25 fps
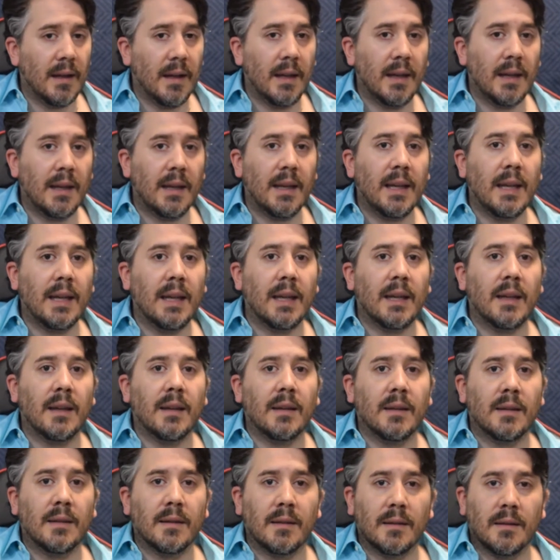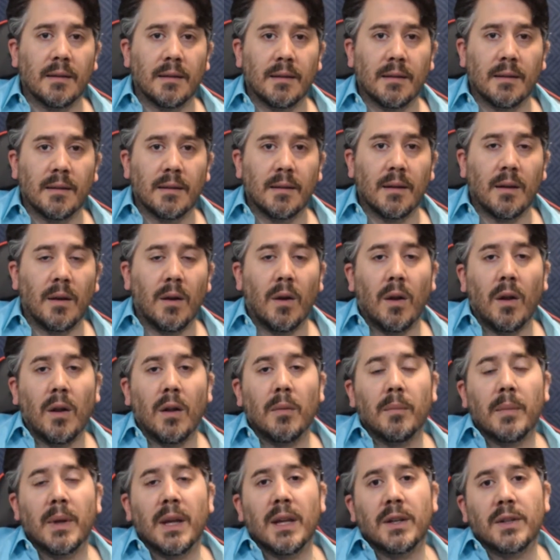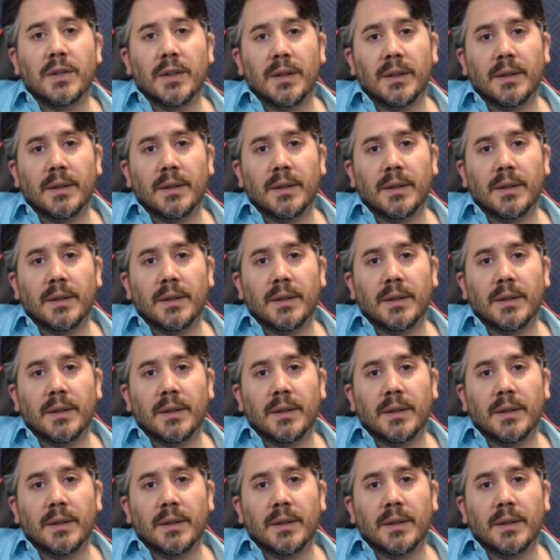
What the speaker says: and E, all major.